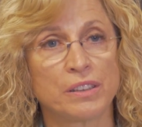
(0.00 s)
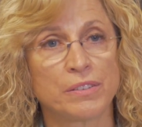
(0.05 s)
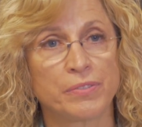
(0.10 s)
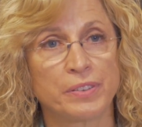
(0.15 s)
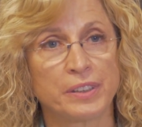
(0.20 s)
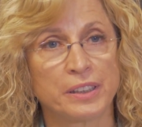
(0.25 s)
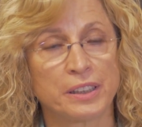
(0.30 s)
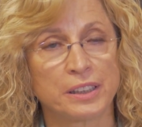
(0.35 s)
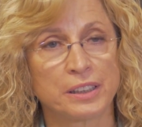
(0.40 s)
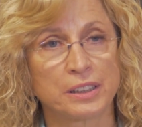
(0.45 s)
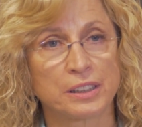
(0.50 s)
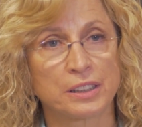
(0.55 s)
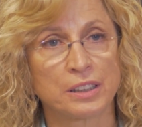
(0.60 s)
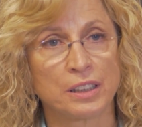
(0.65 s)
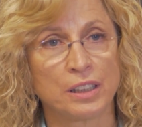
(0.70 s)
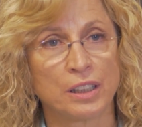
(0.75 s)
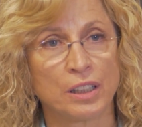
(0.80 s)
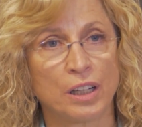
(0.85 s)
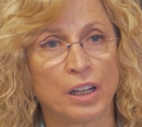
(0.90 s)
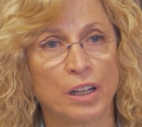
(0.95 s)
fillings
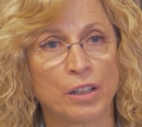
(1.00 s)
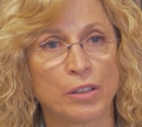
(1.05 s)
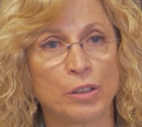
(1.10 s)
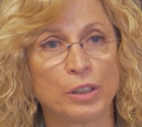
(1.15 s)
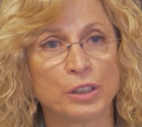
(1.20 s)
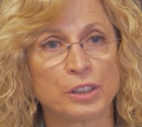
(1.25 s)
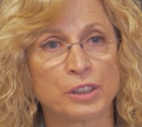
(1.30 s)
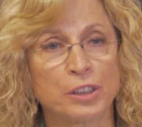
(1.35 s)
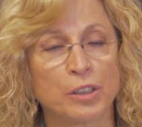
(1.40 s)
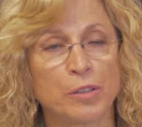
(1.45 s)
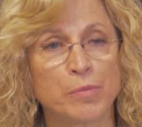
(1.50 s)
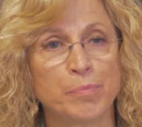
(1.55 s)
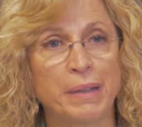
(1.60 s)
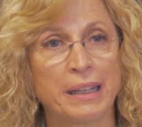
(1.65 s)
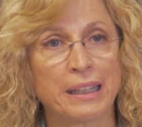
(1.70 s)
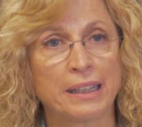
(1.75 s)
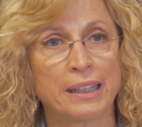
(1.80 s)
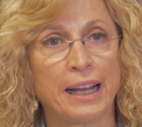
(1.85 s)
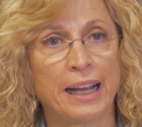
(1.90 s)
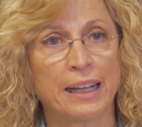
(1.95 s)
are also
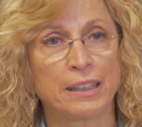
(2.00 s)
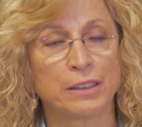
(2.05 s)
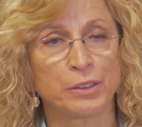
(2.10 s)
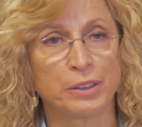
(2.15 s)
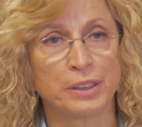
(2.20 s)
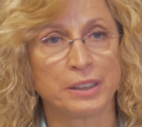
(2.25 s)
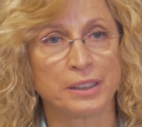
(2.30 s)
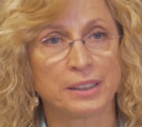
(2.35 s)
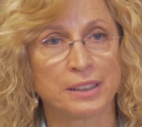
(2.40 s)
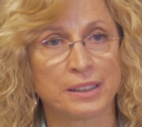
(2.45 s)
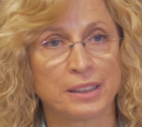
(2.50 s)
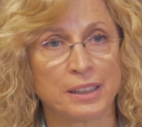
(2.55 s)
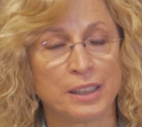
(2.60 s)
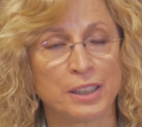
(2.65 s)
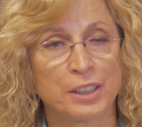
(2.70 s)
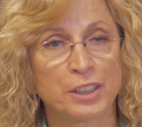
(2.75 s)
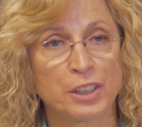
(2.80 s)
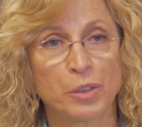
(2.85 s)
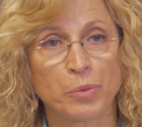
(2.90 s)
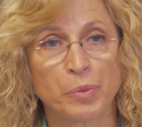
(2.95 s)
metal alloys,
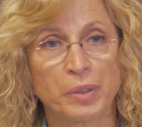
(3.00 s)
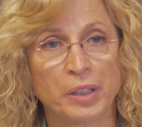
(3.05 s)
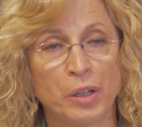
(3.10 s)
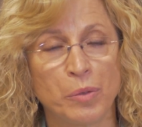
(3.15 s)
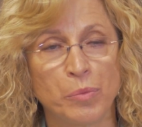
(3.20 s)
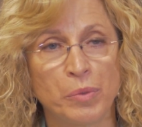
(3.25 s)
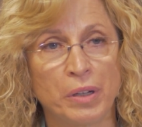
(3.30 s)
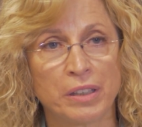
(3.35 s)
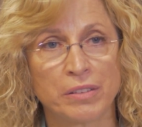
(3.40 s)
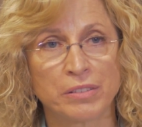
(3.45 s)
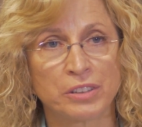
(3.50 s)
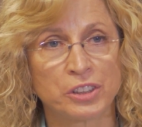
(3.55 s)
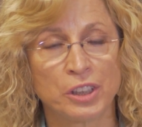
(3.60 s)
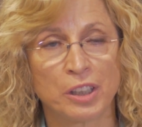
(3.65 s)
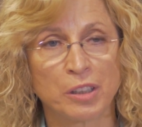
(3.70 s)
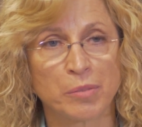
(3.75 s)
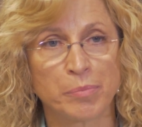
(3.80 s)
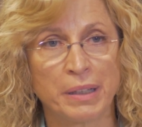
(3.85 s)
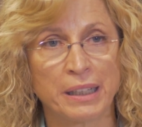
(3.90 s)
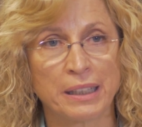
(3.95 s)
so we don't want
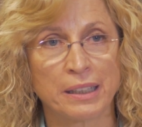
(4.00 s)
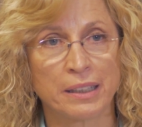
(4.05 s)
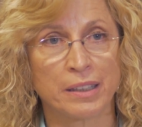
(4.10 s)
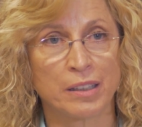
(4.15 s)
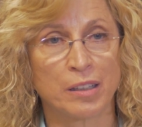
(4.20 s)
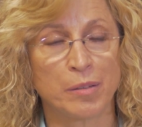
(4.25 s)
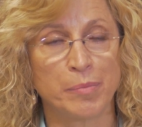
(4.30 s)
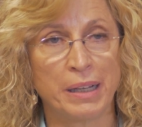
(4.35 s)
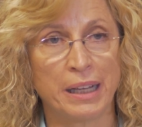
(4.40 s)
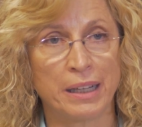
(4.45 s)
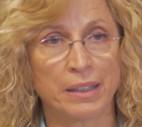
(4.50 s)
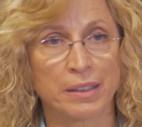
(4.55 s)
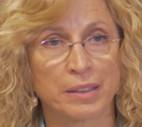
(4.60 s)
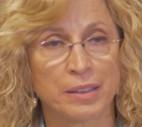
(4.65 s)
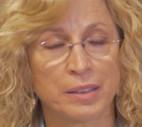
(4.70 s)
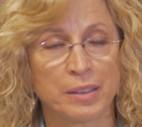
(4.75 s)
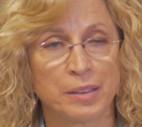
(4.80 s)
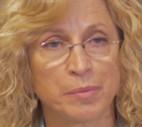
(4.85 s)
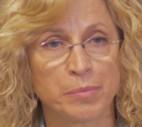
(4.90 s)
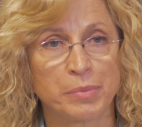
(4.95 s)
junk metal in our mouth.
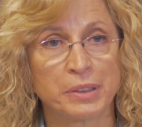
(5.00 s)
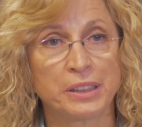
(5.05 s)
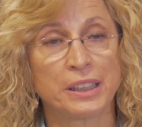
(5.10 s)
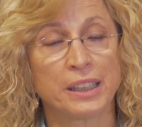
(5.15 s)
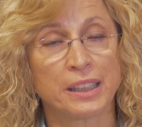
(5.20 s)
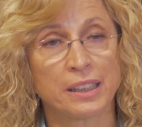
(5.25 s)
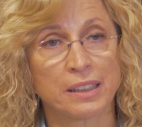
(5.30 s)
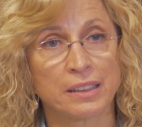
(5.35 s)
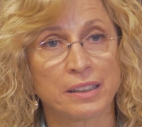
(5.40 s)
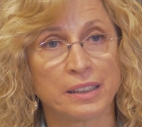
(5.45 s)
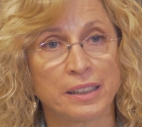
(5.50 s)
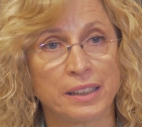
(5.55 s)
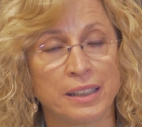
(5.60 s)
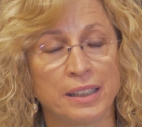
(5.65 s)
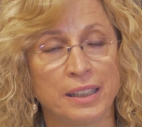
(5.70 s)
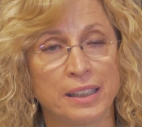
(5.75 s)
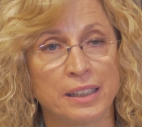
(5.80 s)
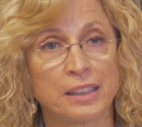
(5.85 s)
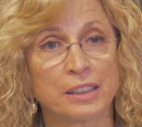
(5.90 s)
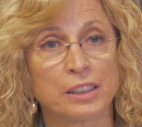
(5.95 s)
Particularly,
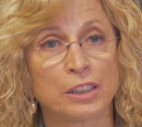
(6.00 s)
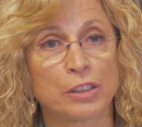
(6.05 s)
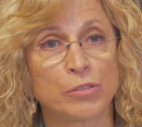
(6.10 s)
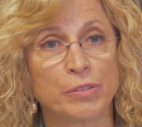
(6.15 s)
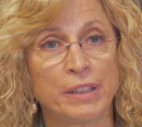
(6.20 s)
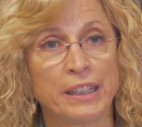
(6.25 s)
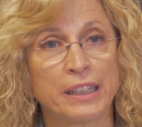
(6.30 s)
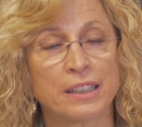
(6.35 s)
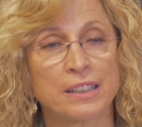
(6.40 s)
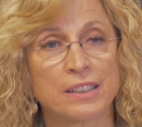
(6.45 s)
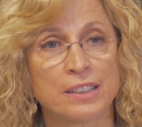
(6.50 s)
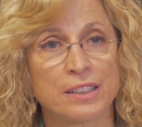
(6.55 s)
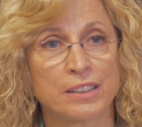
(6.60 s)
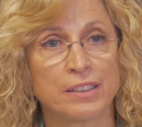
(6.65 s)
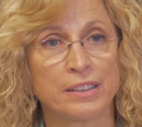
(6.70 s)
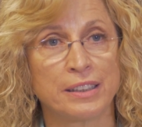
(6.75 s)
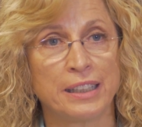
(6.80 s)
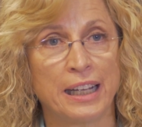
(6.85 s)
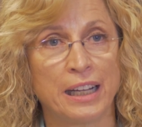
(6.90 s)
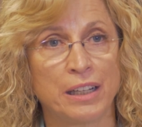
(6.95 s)
there's a great
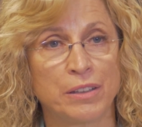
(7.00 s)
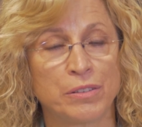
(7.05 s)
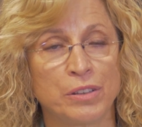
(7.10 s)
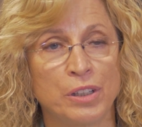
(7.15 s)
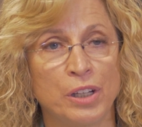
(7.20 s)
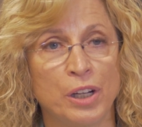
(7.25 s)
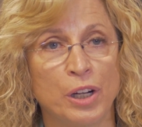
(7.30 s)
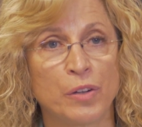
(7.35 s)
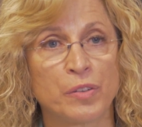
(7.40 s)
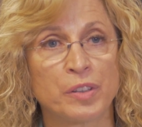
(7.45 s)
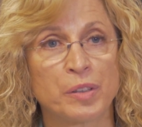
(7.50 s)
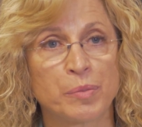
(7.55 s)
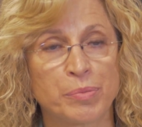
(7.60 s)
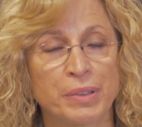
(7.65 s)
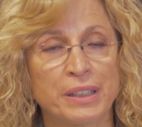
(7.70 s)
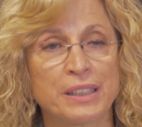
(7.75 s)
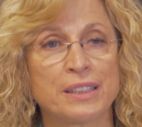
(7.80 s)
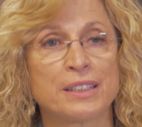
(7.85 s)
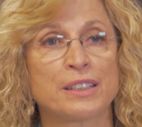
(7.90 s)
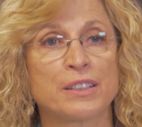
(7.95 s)
concern now over the
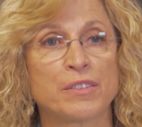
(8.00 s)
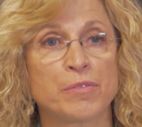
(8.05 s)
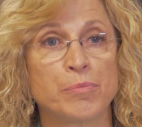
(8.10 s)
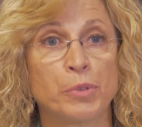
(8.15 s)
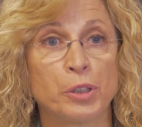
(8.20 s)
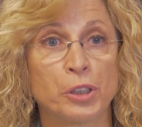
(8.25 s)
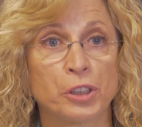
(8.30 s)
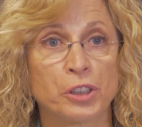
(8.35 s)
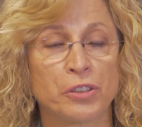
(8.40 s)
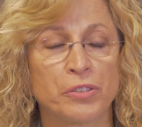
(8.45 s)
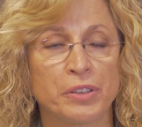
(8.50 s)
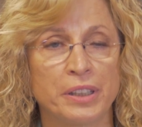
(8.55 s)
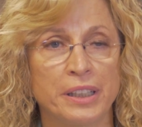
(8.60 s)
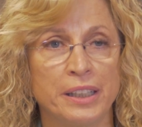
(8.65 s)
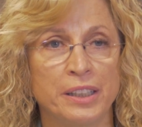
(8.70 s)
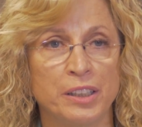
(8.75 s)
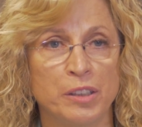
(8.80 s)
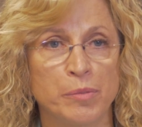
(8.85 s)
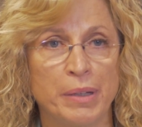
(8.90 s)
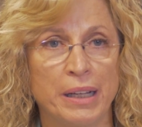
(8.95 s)
presence of mercury
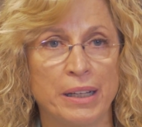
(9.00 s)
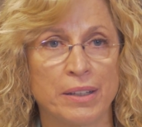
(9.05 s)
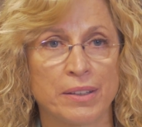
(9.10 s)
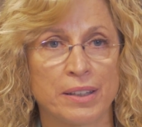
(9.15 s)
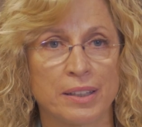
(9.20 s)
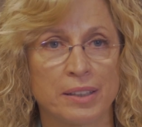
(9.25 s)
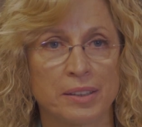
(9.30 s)
in your mouth.